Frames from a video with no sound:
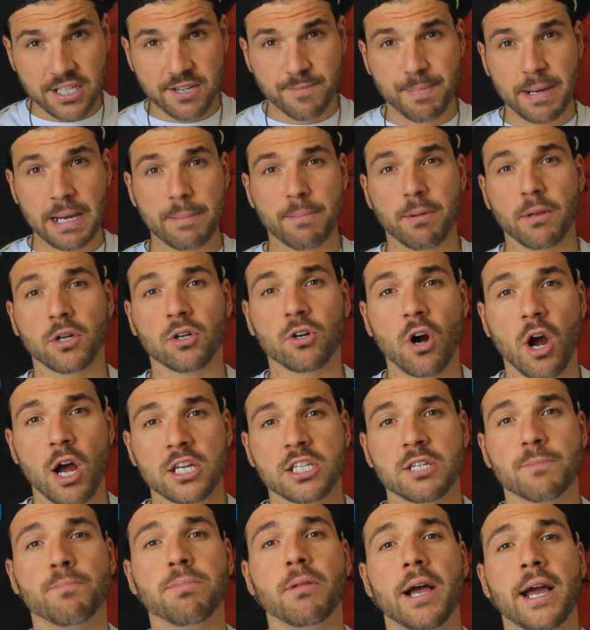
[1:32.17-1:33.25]
of people across
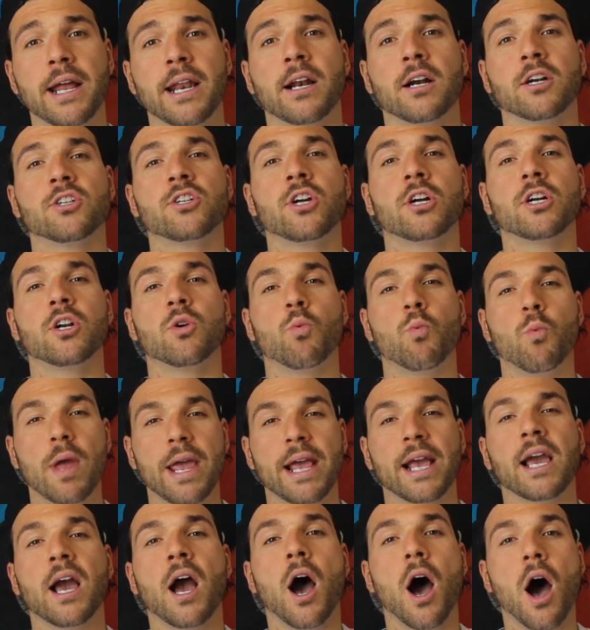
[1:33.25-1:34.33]
the planet are starting to
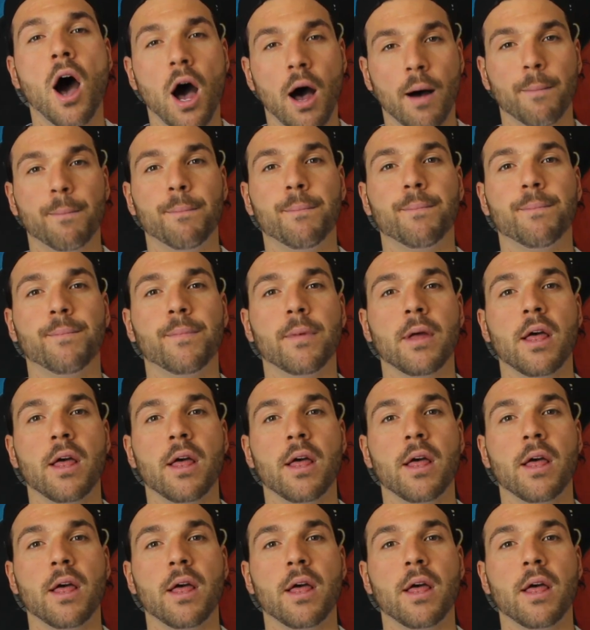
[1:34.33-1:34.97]
wake up.